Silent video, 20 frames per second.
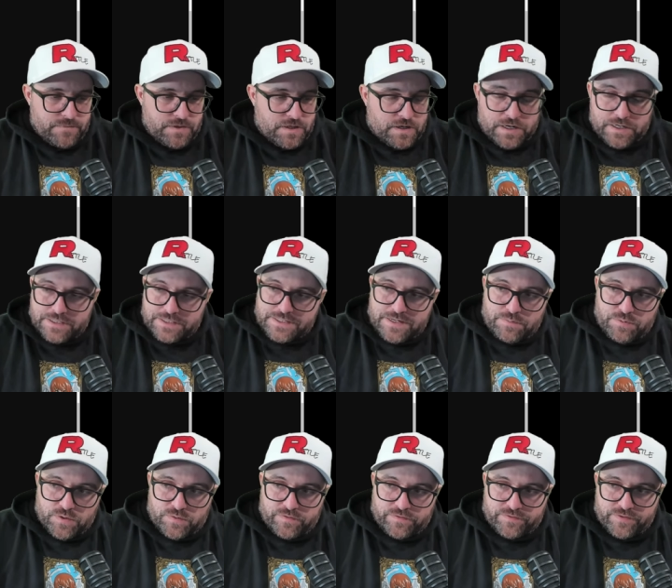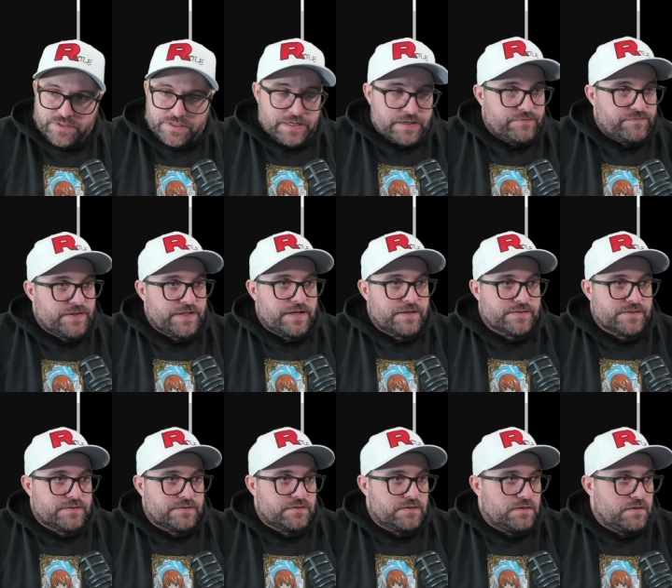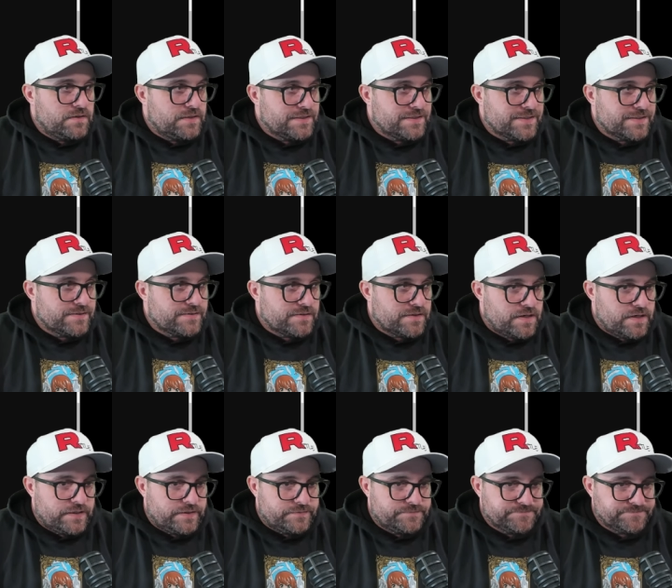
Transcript: Unacceptable if it doesn't. This is on